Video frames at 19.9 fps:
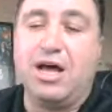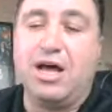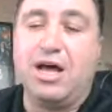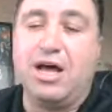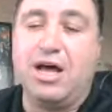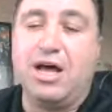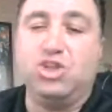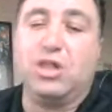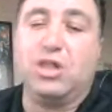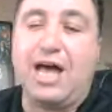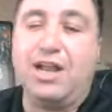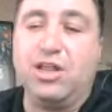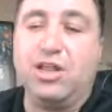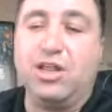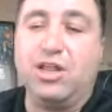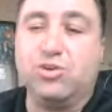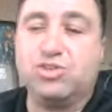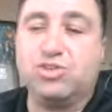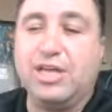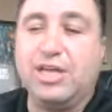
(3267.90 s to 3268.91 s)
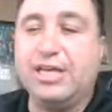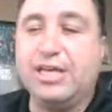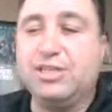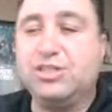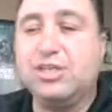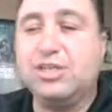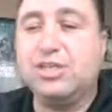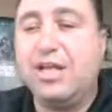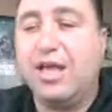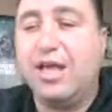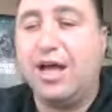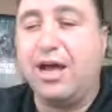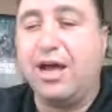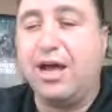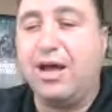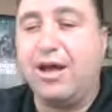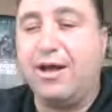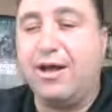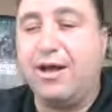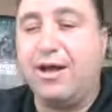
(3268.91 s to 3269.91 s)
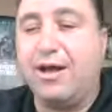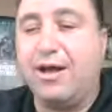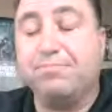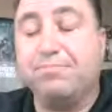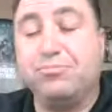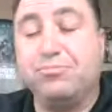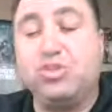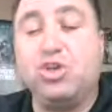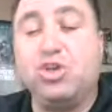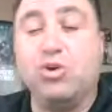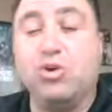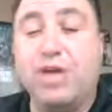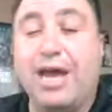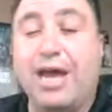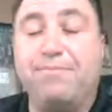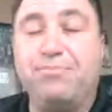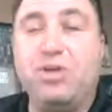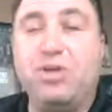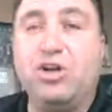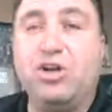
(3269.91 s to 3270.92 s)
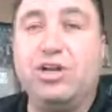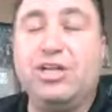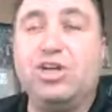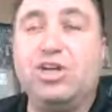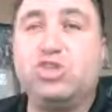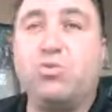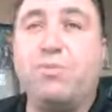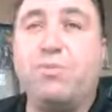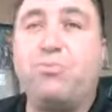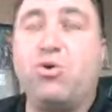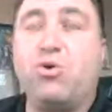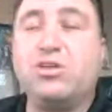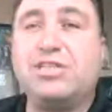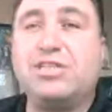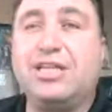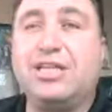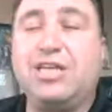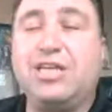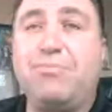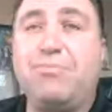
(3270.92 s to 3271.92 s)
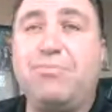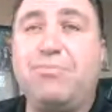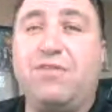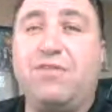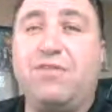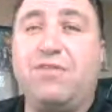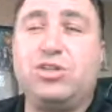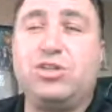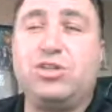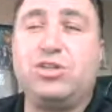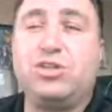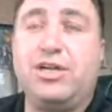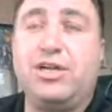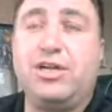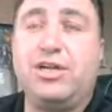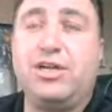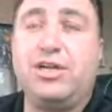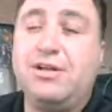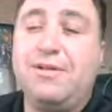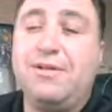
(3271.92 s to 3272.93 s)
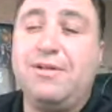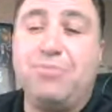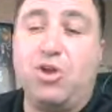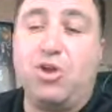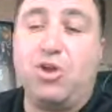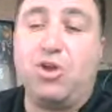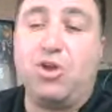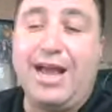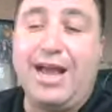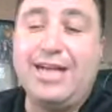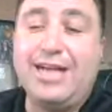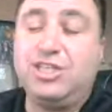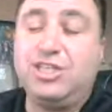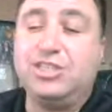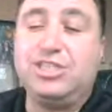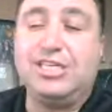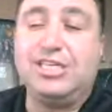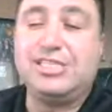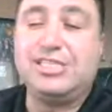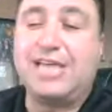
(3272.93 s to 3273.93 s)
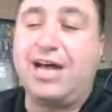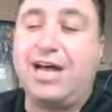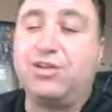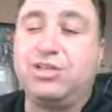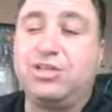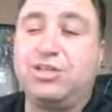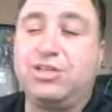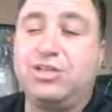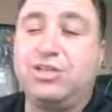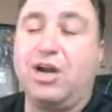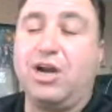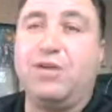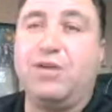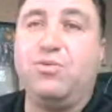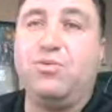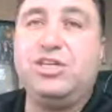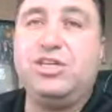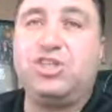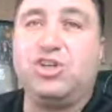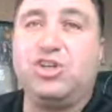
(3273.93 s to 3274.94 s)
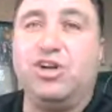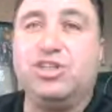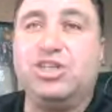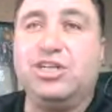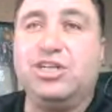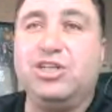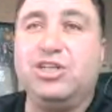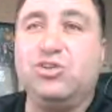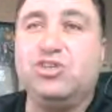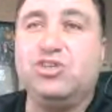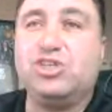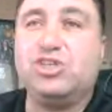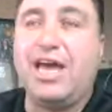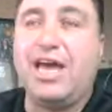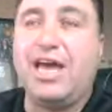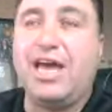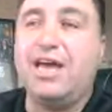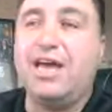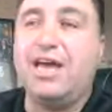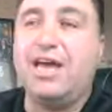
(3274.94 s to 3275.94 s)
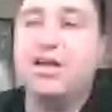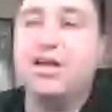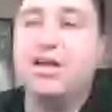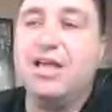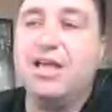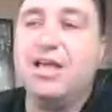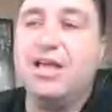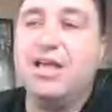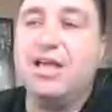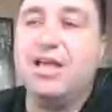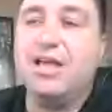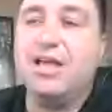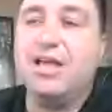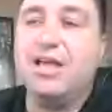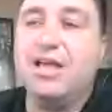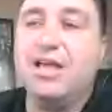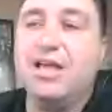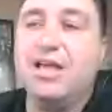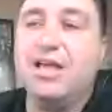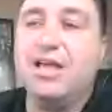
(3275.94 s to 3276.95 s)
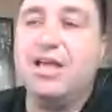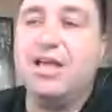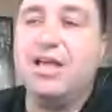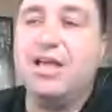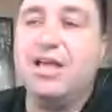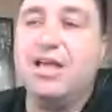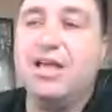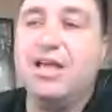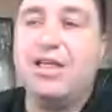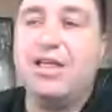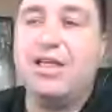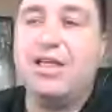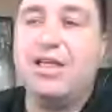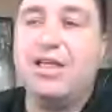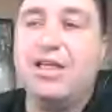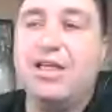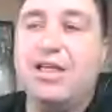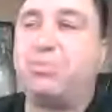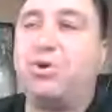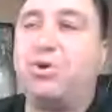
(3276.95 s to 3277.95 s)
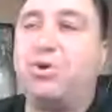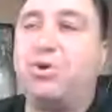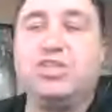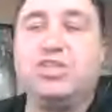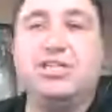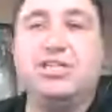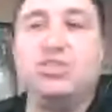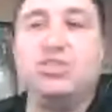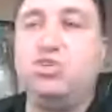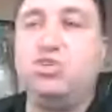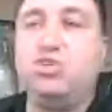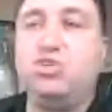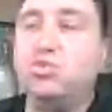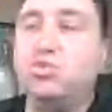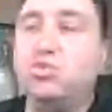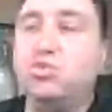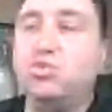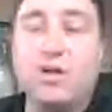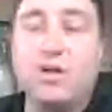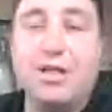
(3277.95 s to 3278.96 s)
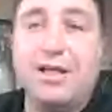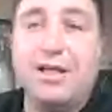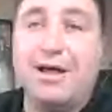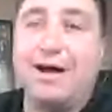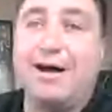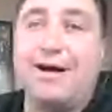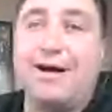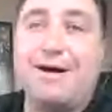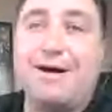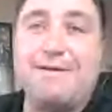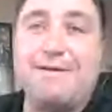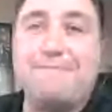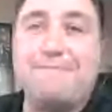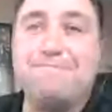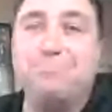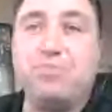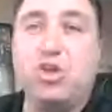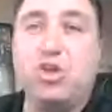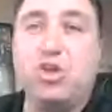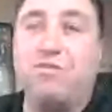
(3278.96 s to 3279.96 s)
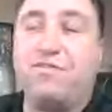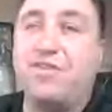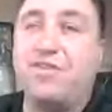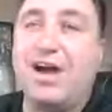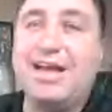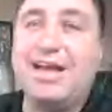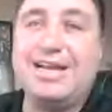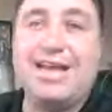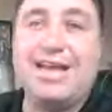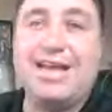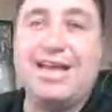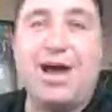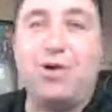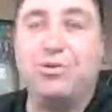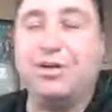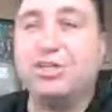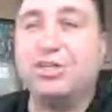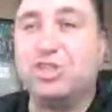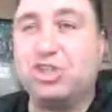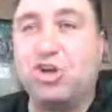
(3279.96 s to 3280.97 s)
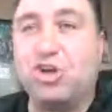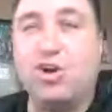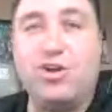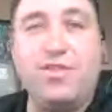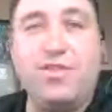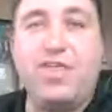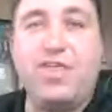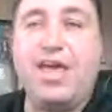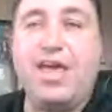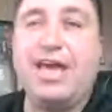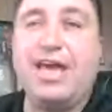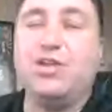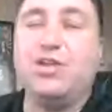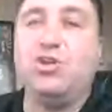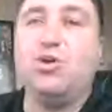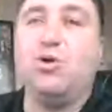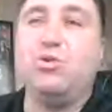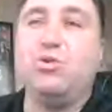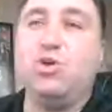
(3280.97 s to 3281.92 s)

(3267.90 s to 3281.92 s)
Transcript: do a lot of those things. So yeah, there's reports out there, but of course there are agencies out there, market research, and you say, hey, I want to hire this person to find out a certain thing, and